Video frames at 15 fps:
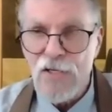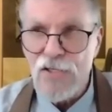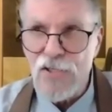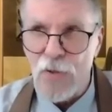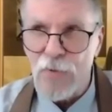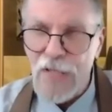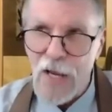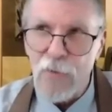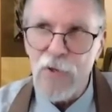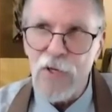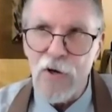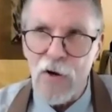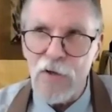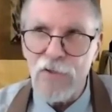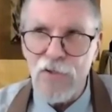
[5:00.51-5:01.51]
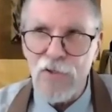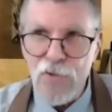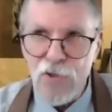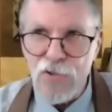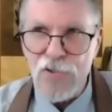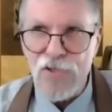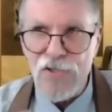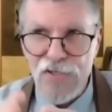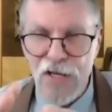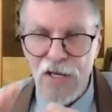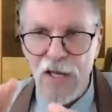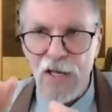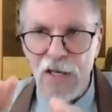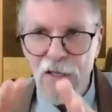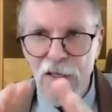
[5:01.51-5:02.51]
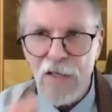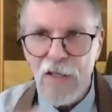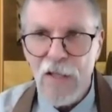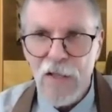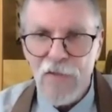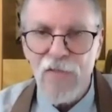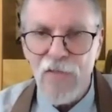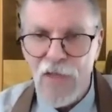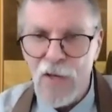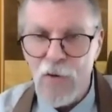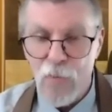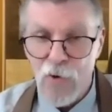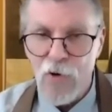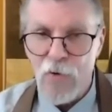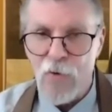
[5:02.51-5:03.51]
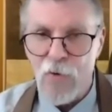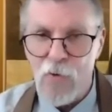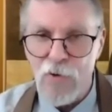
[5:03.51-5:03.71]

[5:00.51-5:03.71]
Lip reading: So in that regard, you could say they were